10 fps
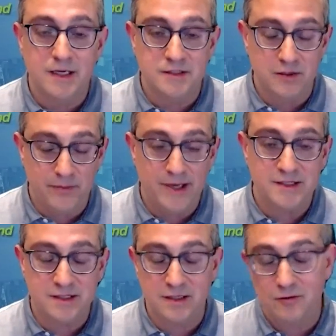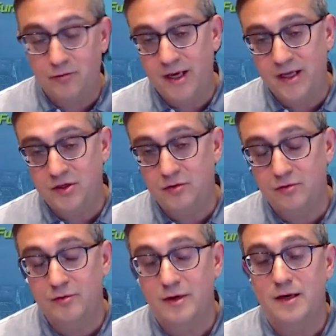So your best way
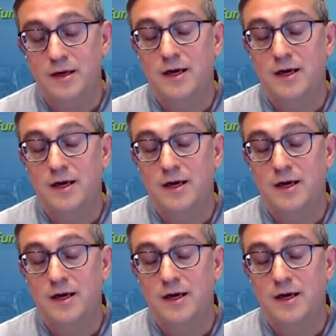to